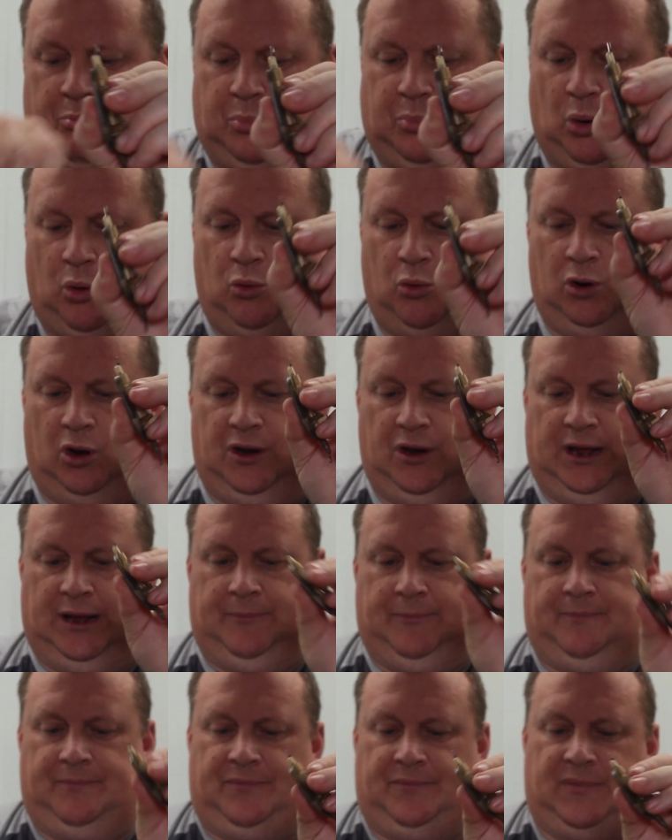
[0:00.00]
ball on it,
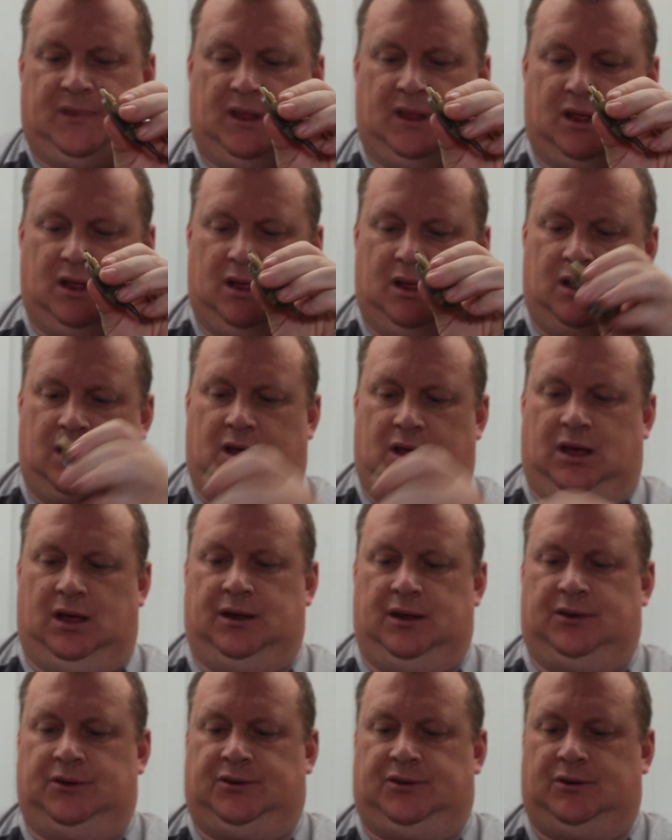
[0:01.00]

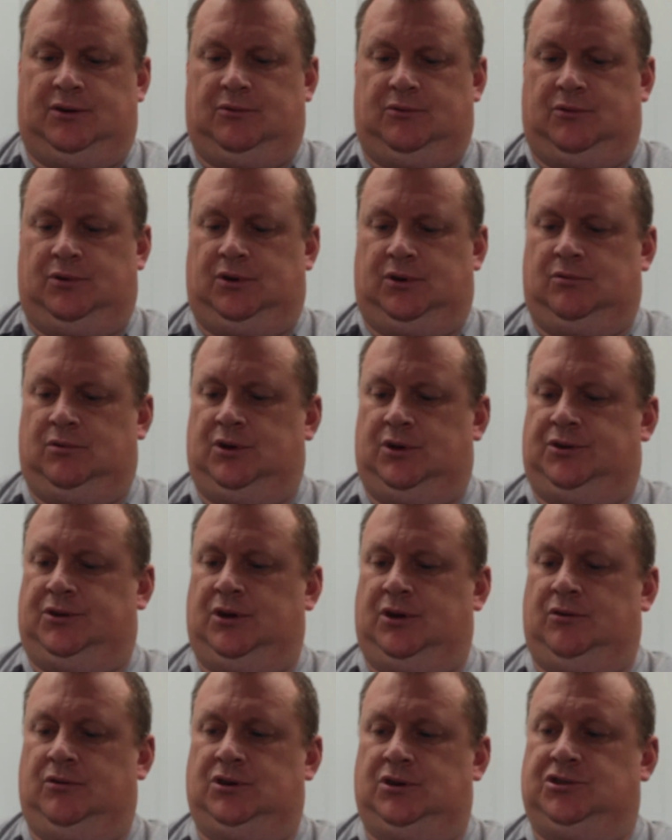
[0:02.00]
and what you want
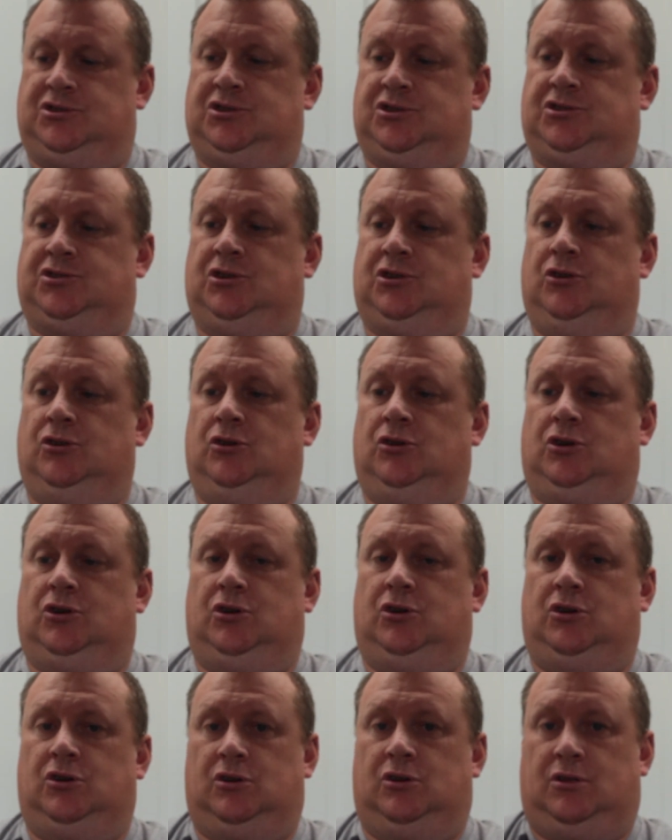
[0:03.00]
to do is just
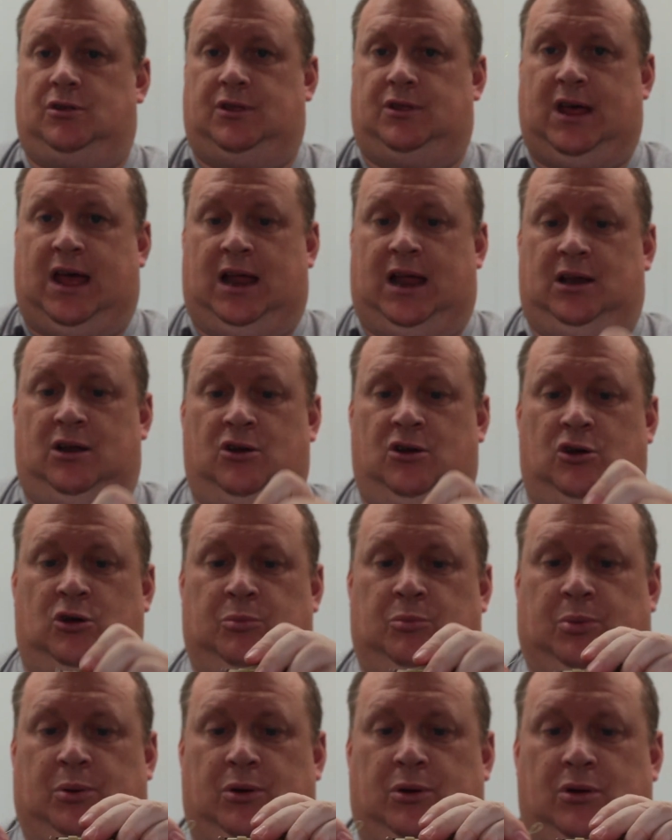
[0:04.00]
hook that
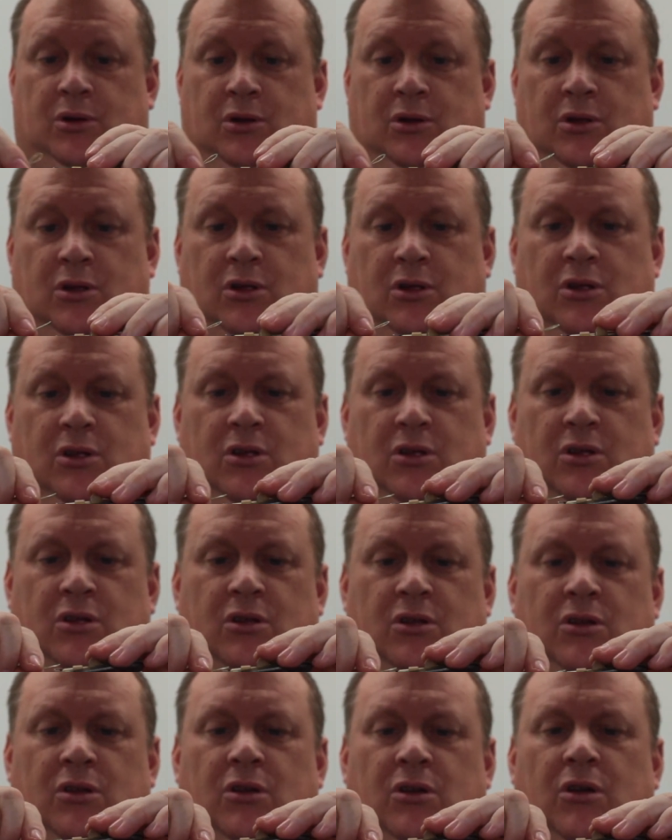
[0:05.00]
loop
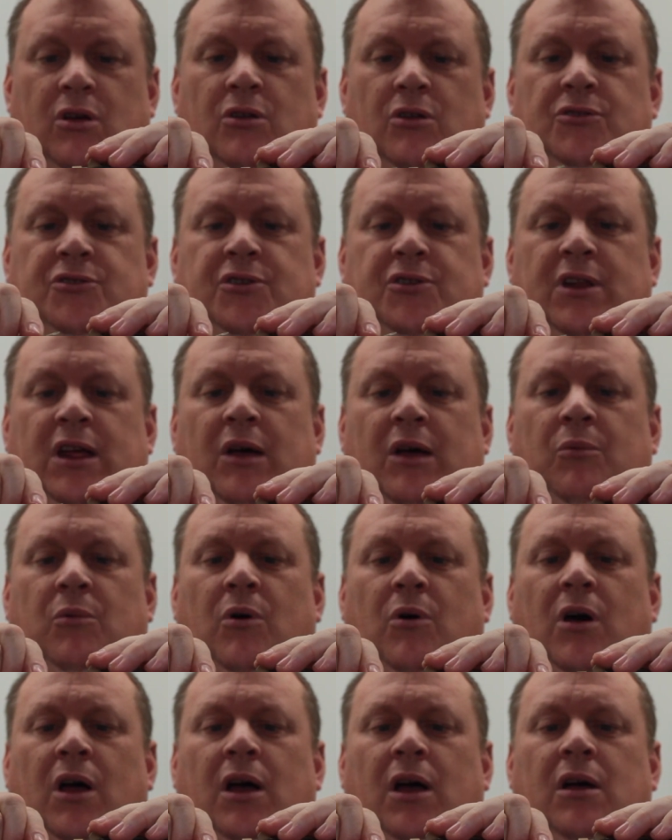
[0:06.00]
onto that
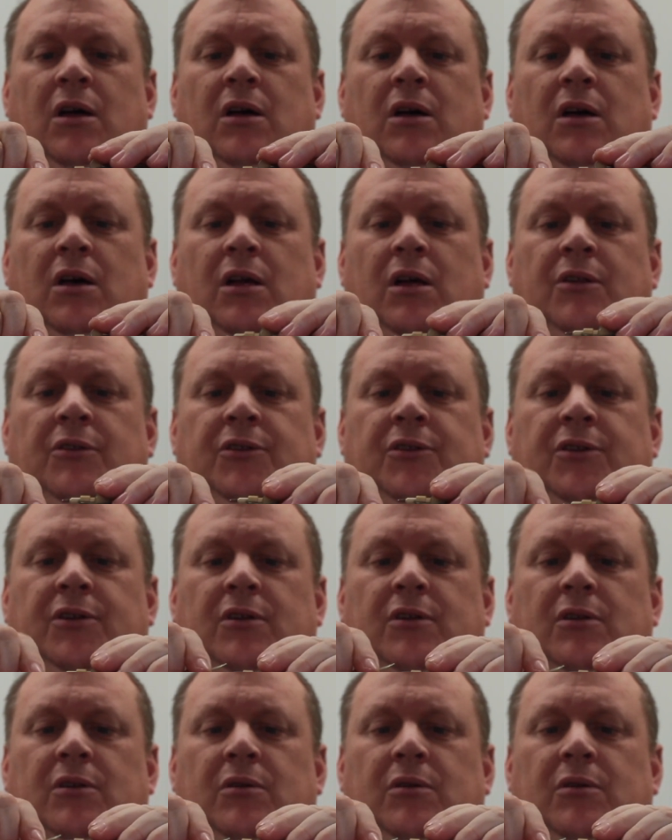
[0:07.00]
wire and